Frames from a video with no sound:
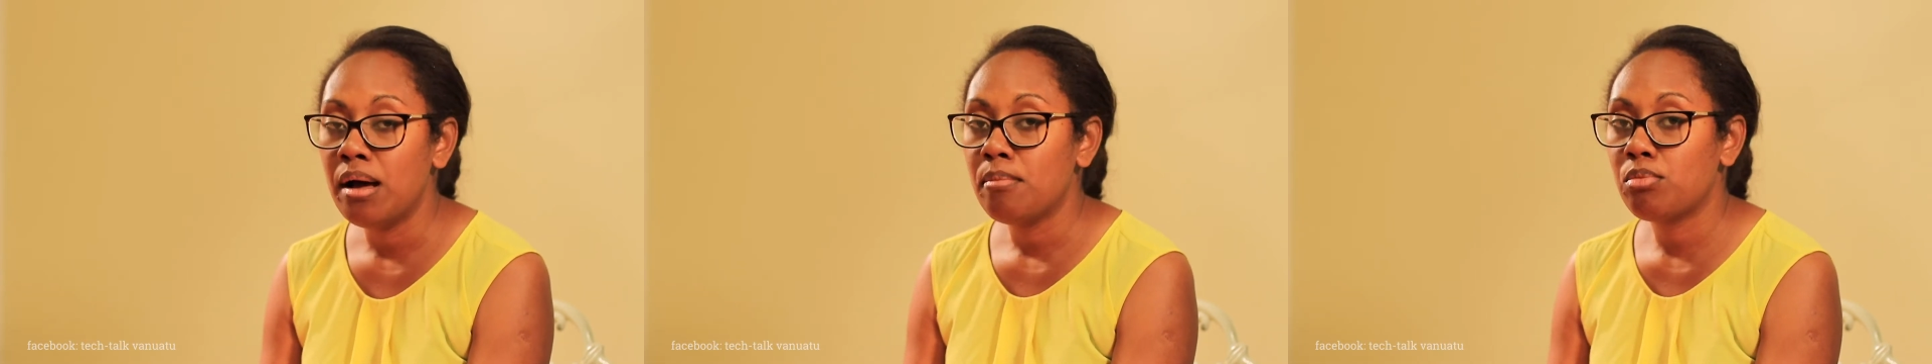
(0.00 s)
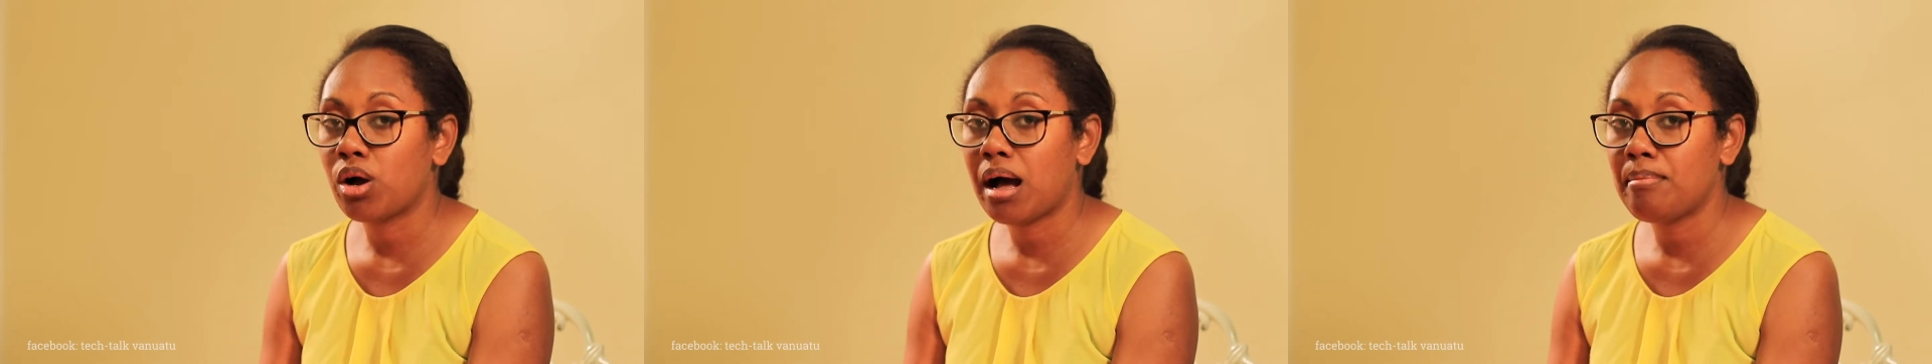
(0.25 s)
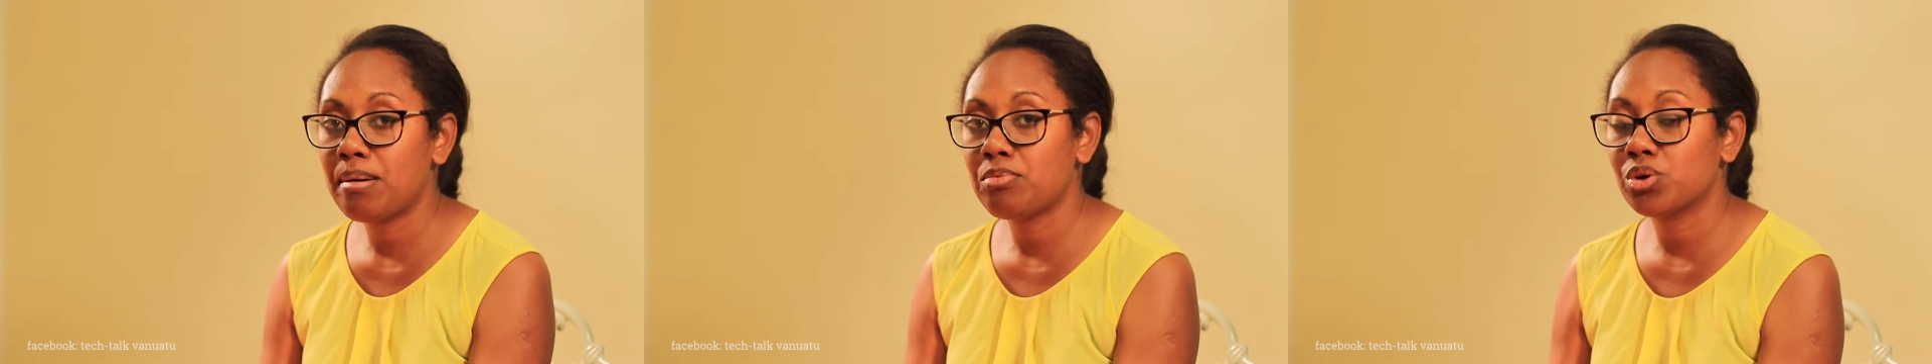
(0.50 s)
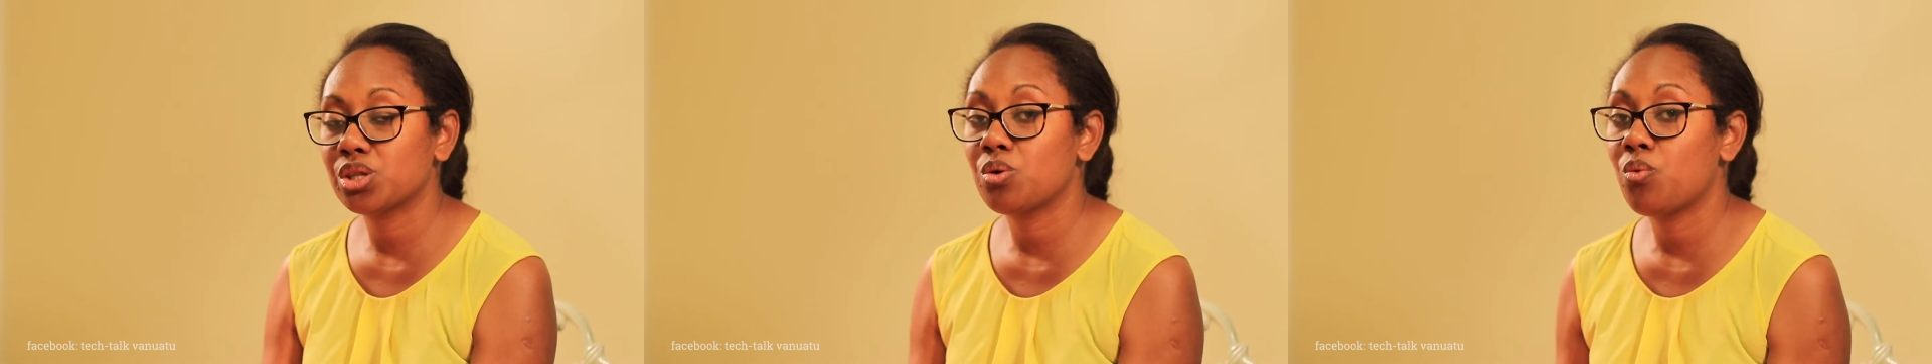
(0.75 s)
to come up
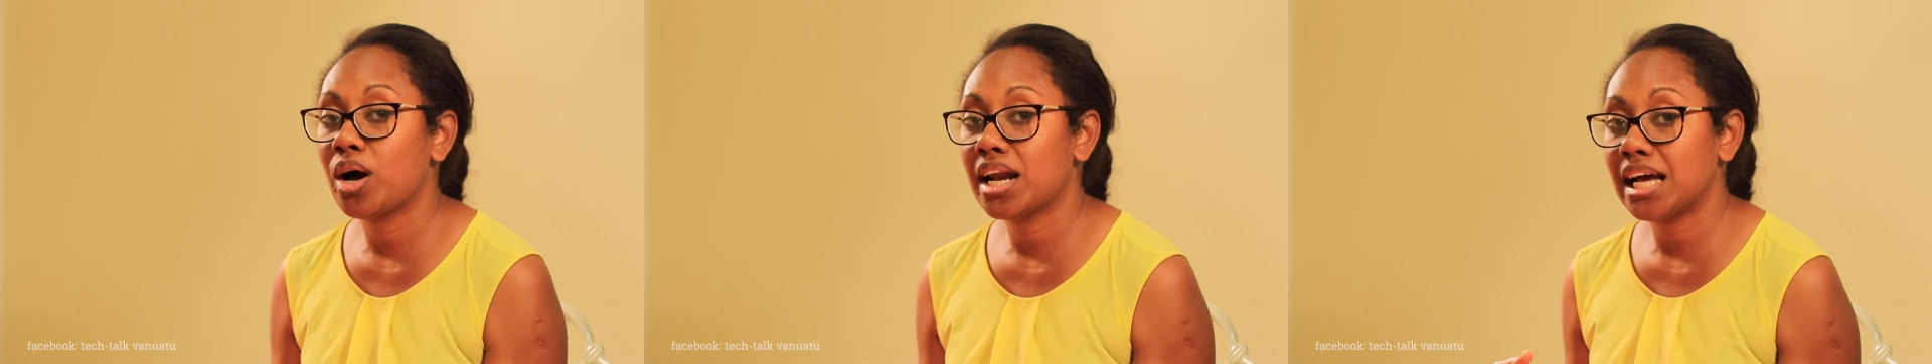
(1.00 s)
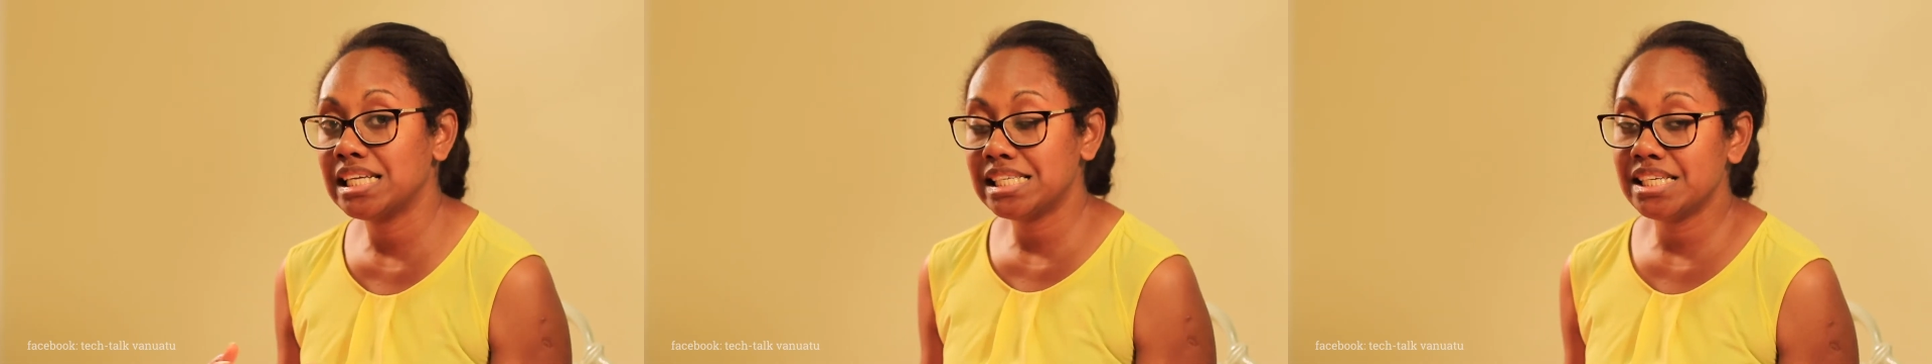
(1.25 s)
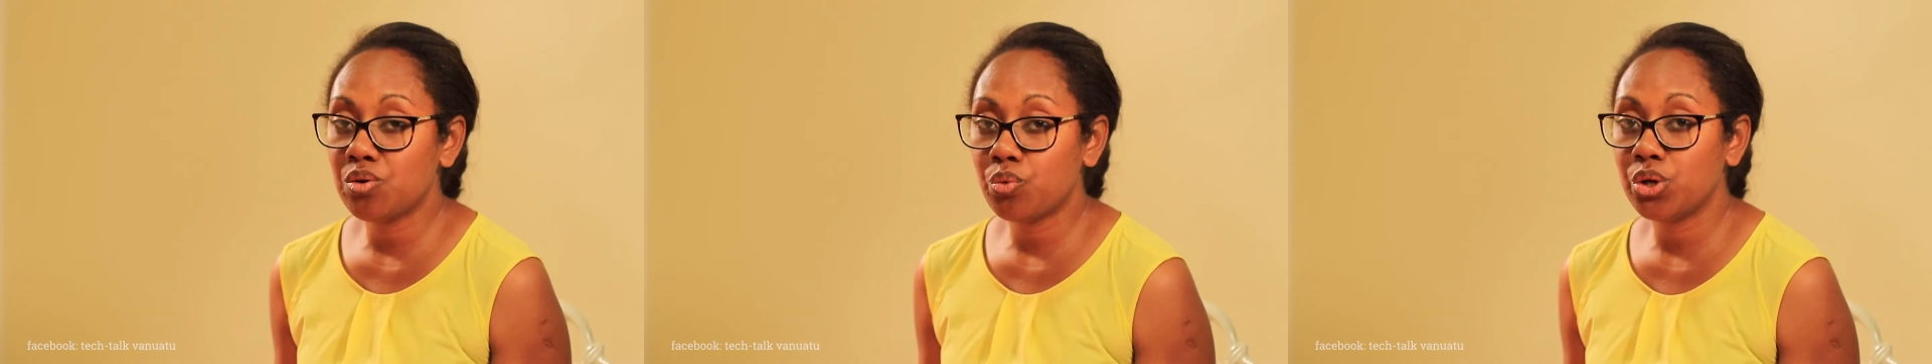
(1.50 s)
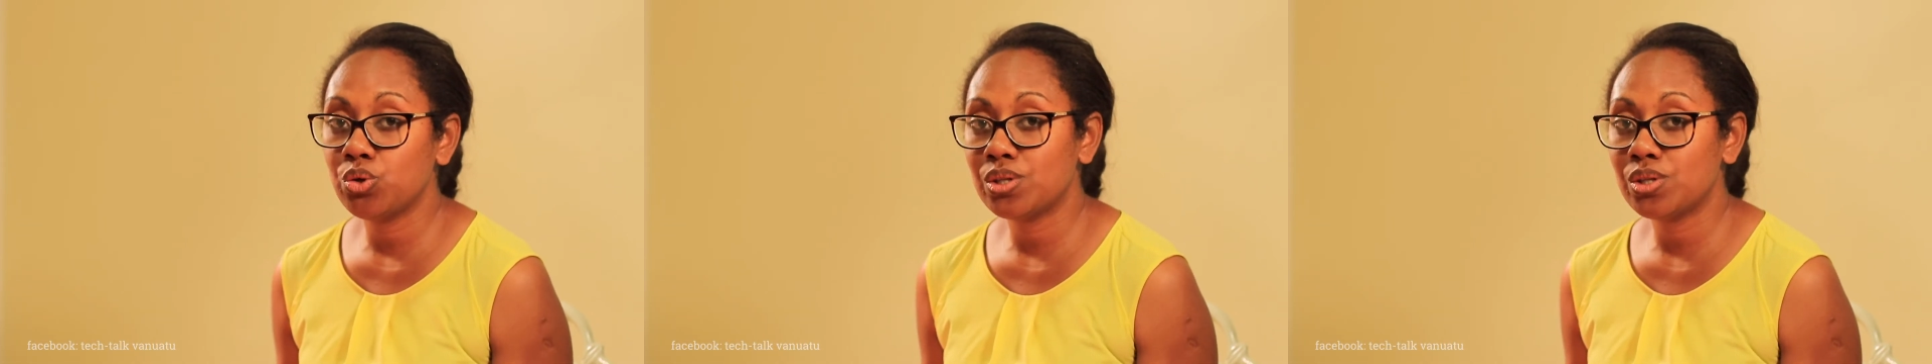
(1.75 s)
with a one idea where you